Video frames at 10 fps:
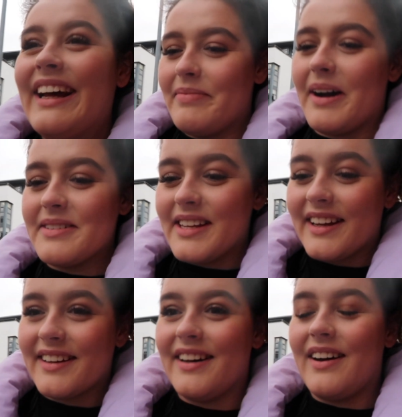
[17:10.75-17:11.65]
but I was
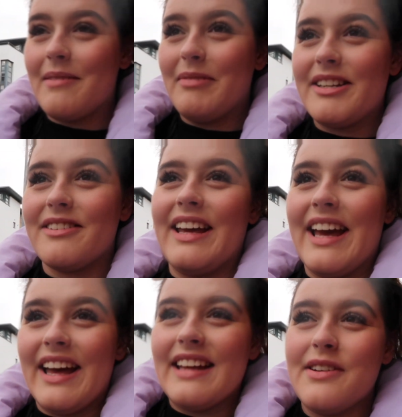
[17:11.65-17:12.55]
like, I'm literally
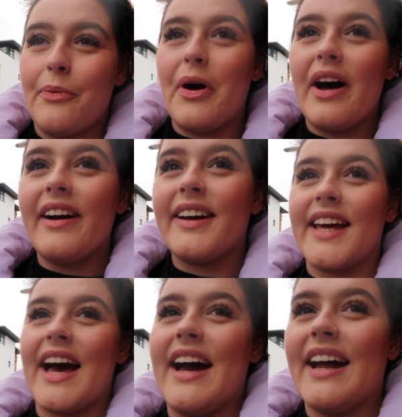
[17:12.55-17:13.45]
here to work
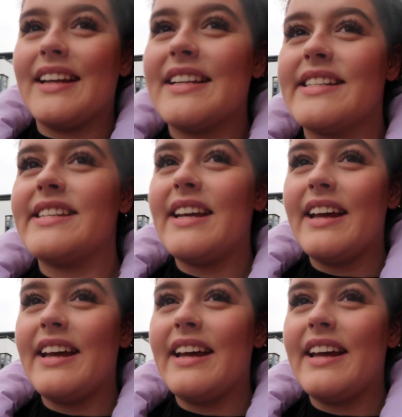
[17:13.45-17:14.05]
and